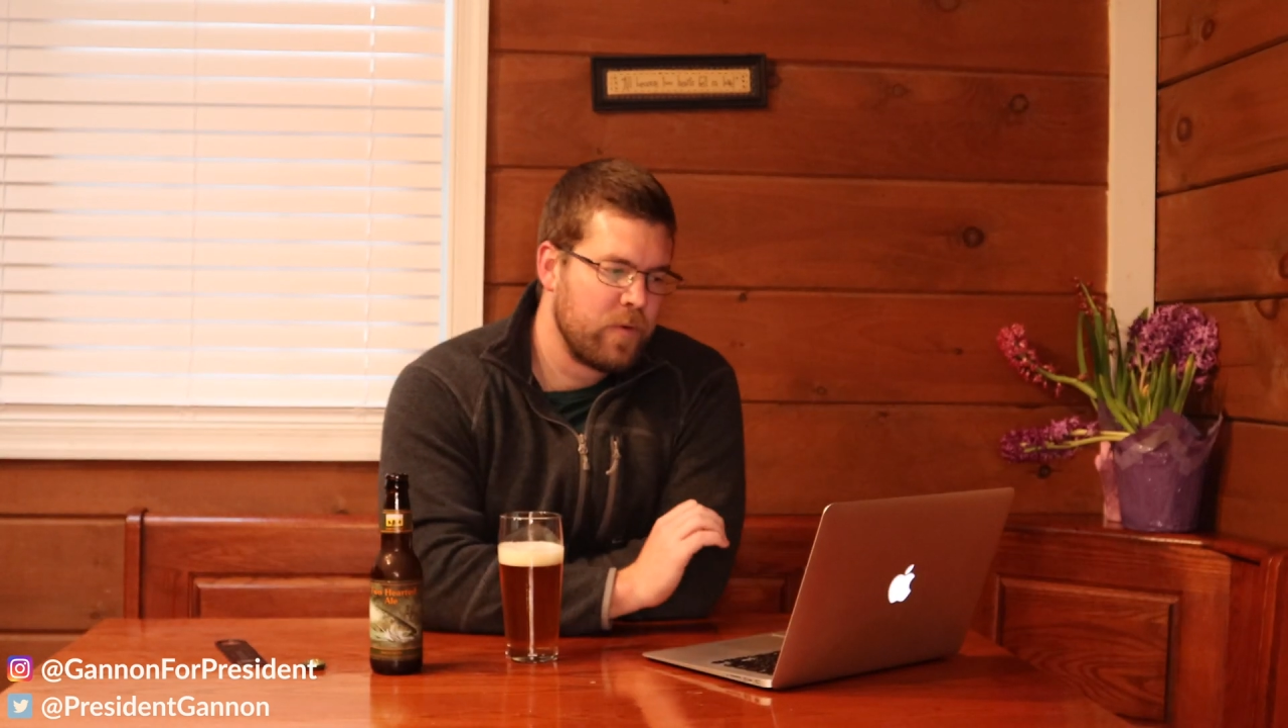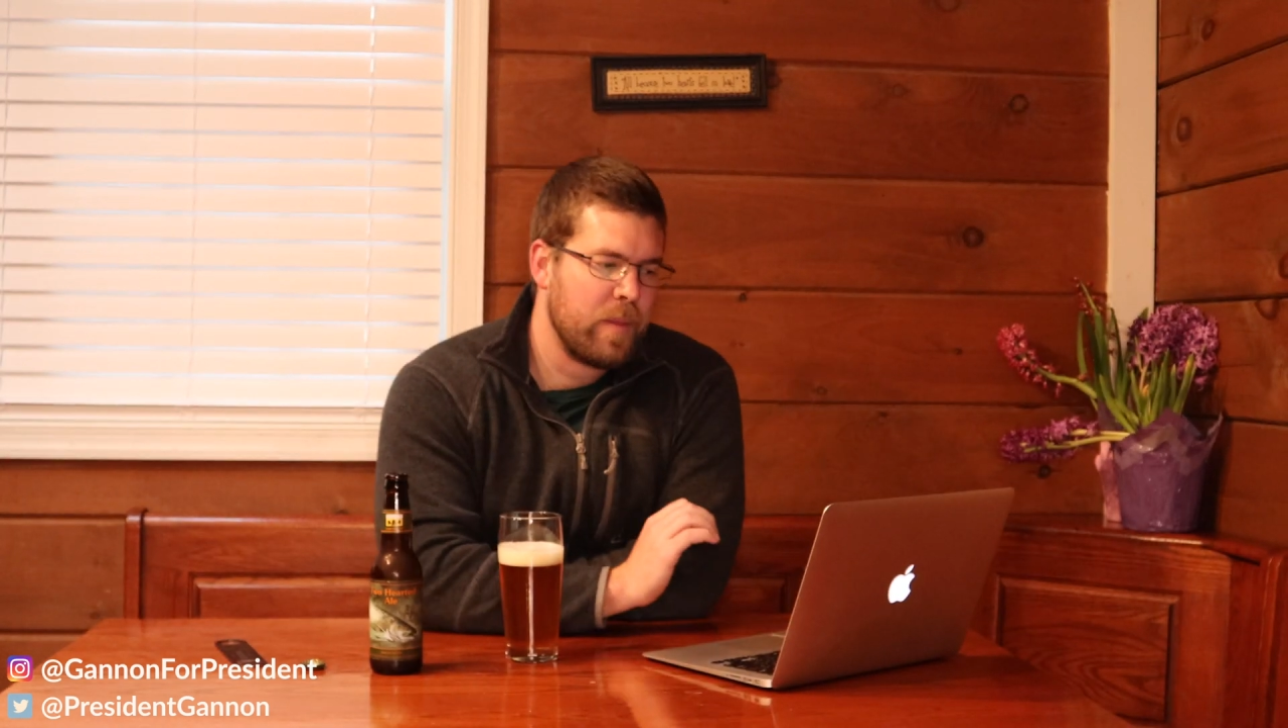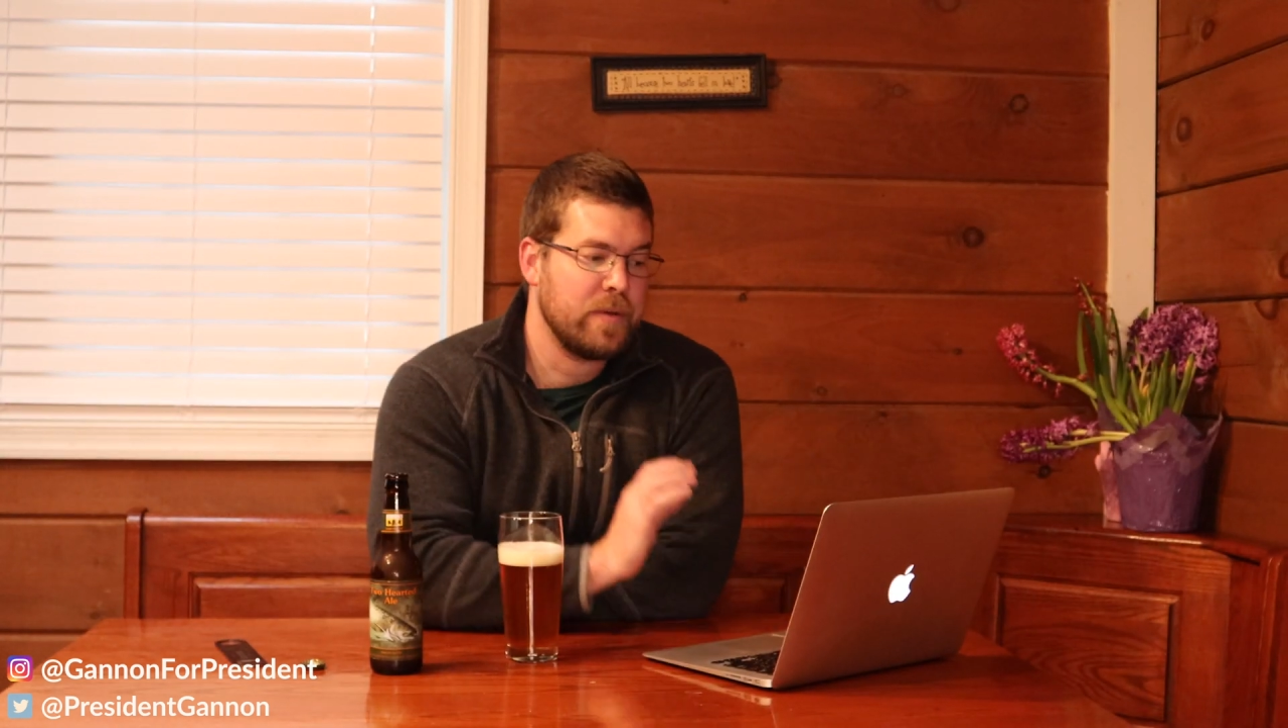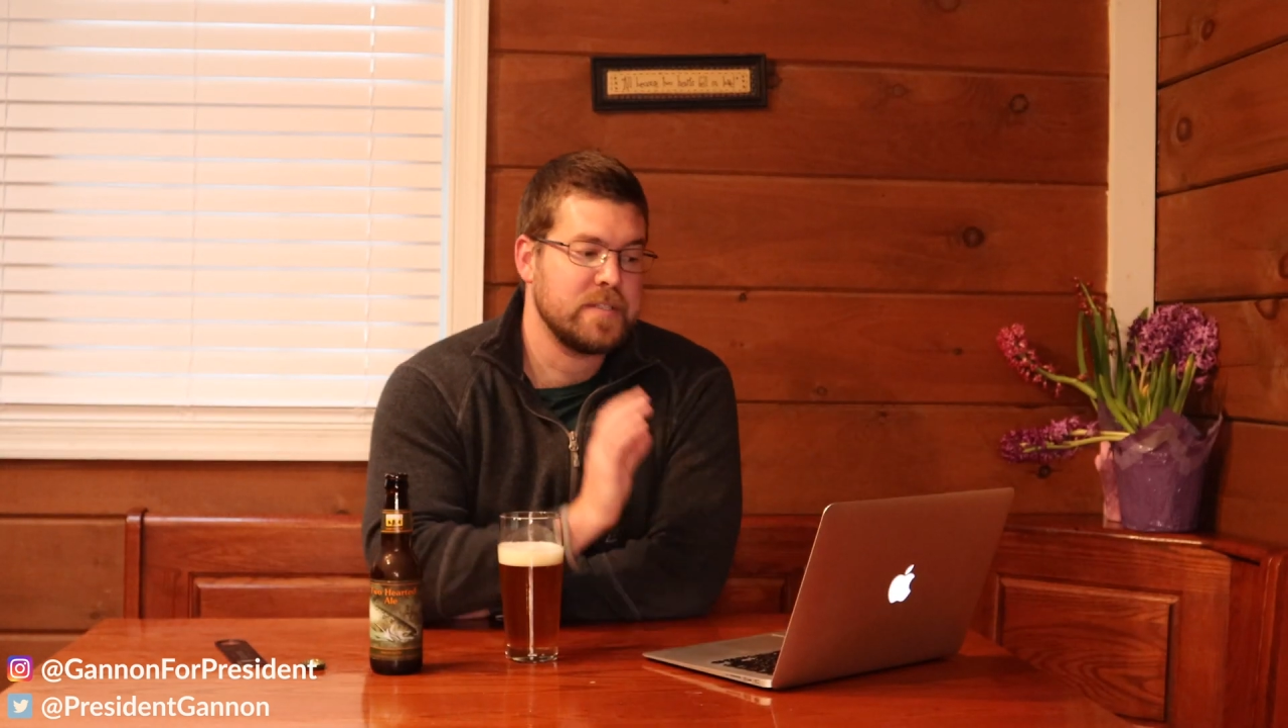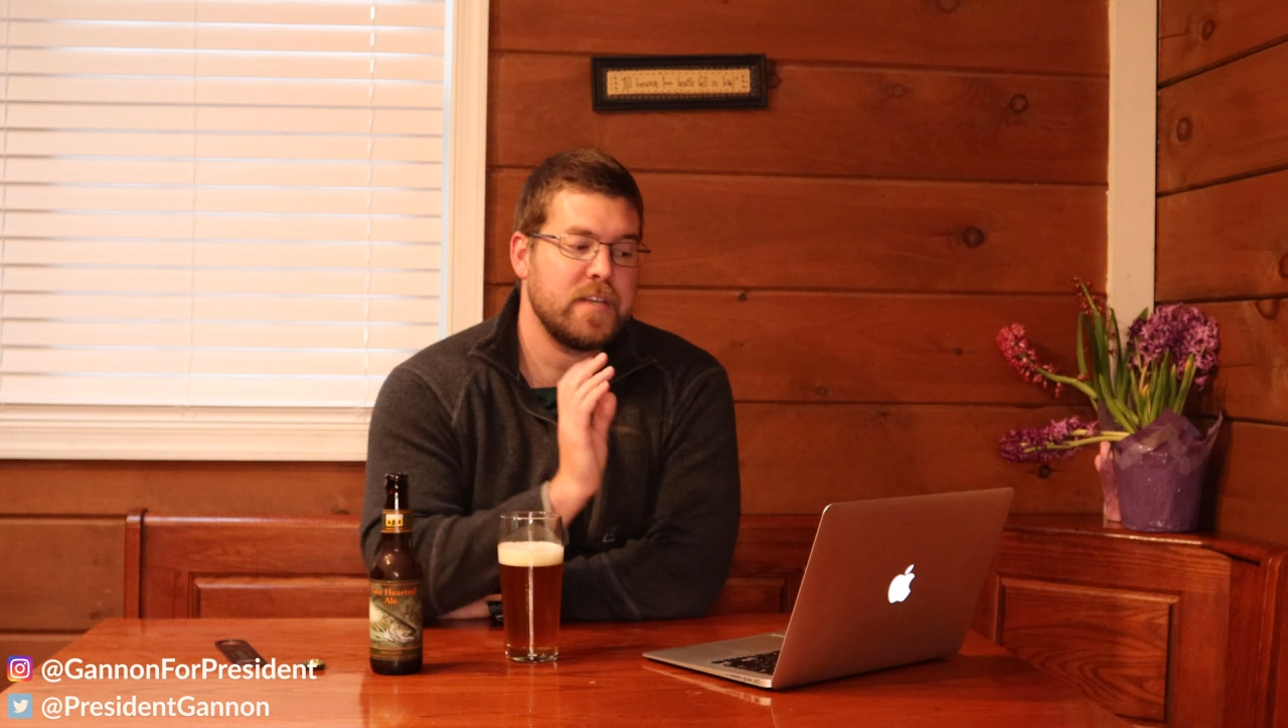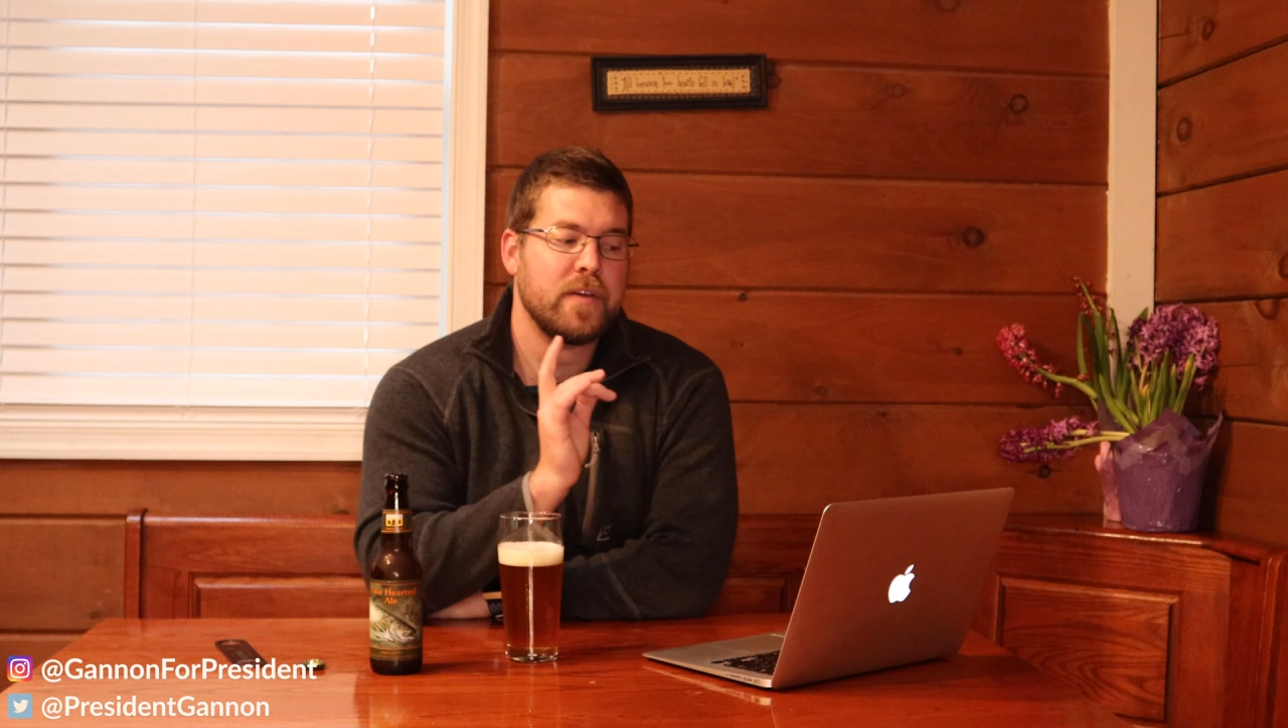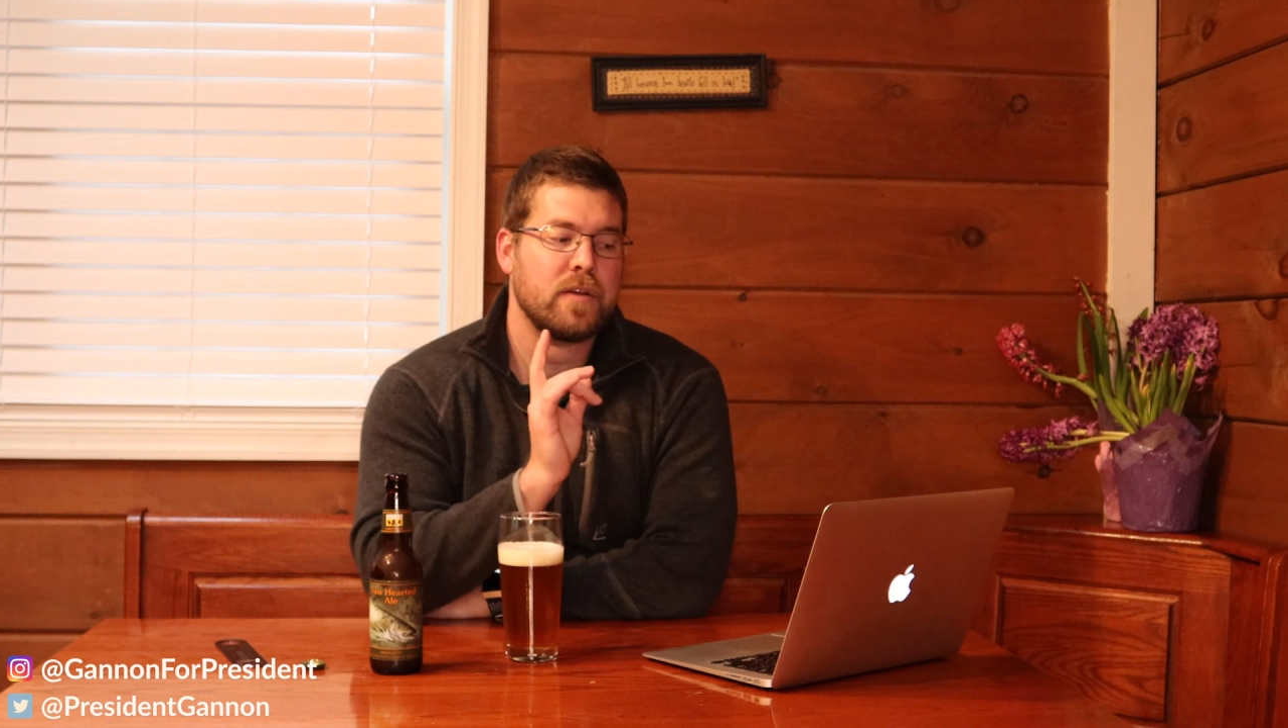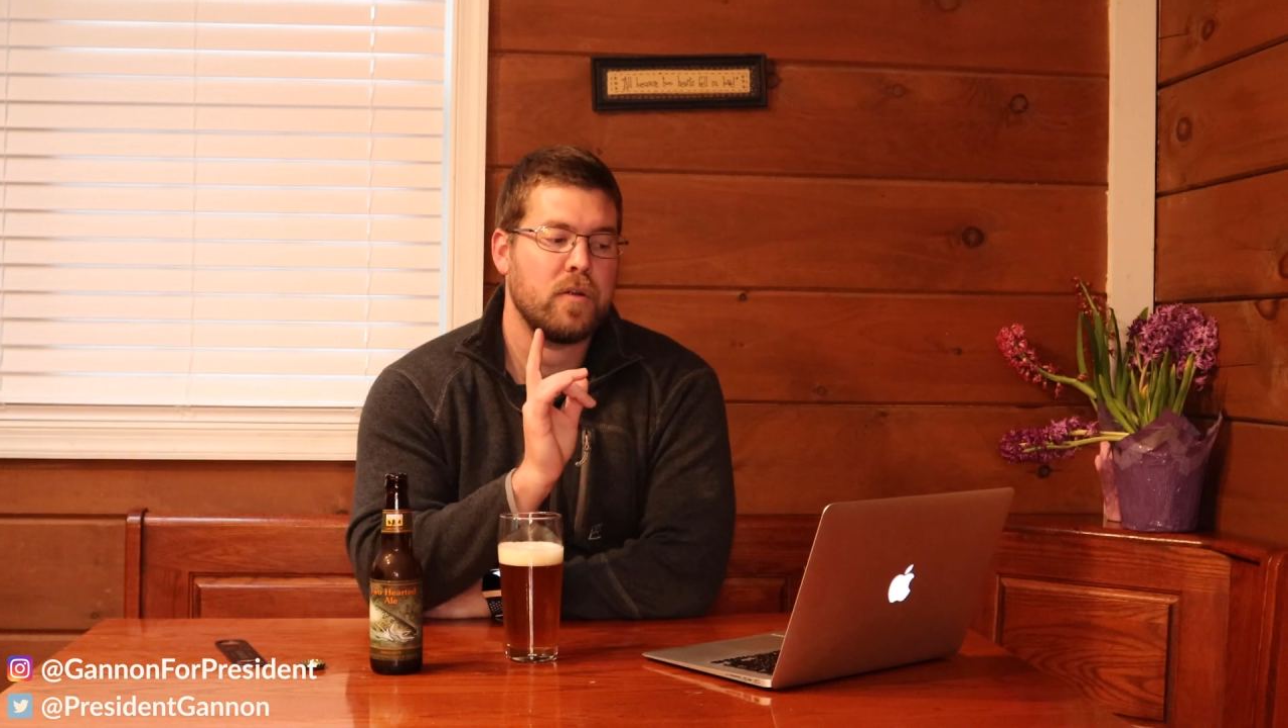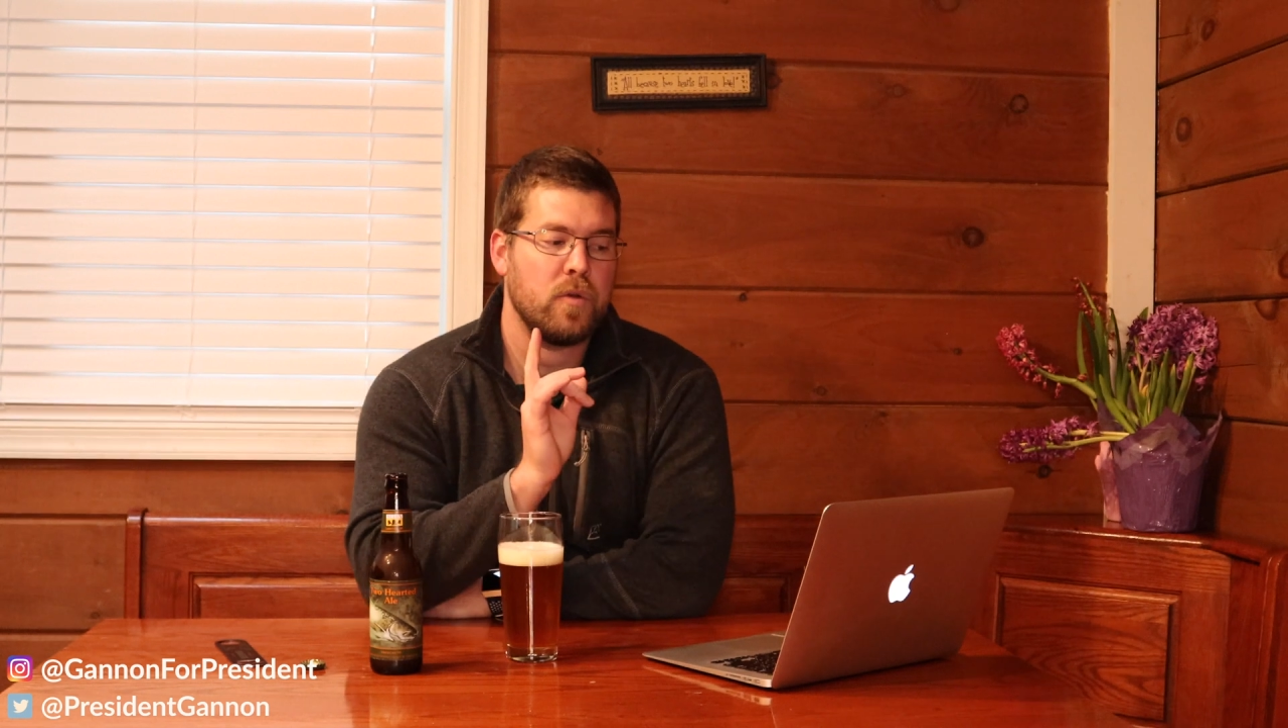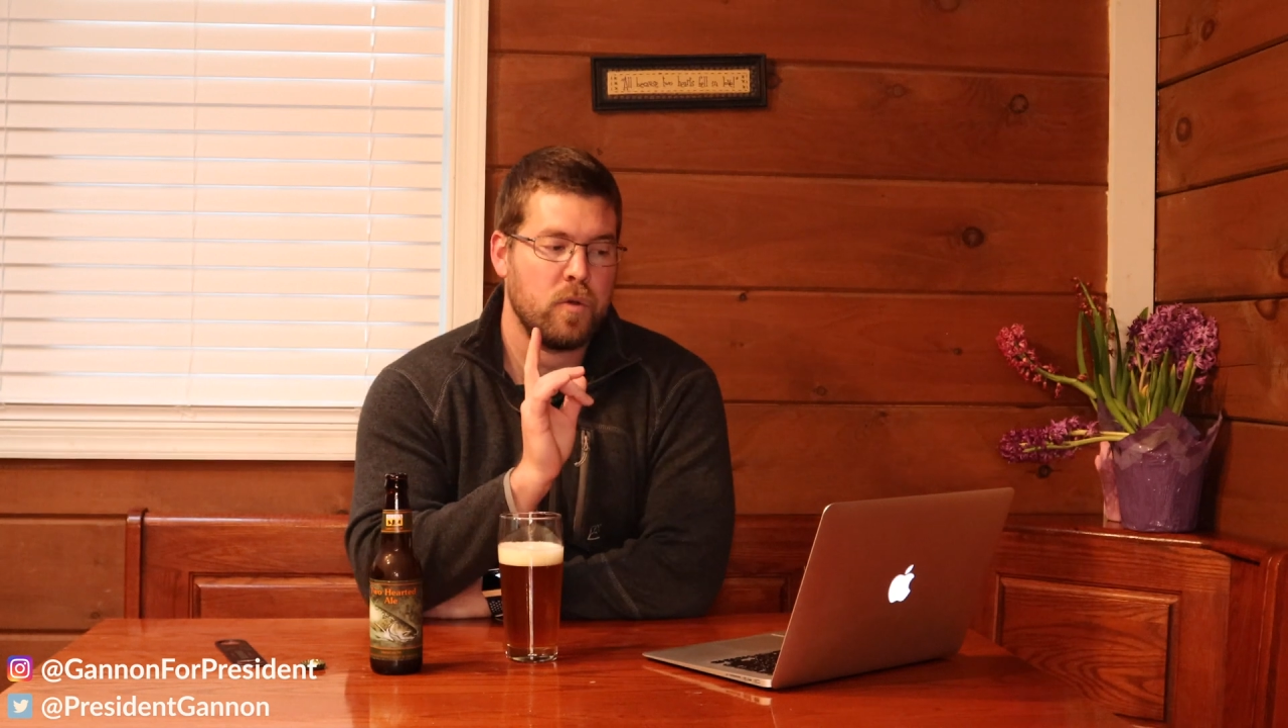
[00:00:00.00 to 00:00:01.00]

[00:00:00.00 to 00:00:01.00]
from the Pacific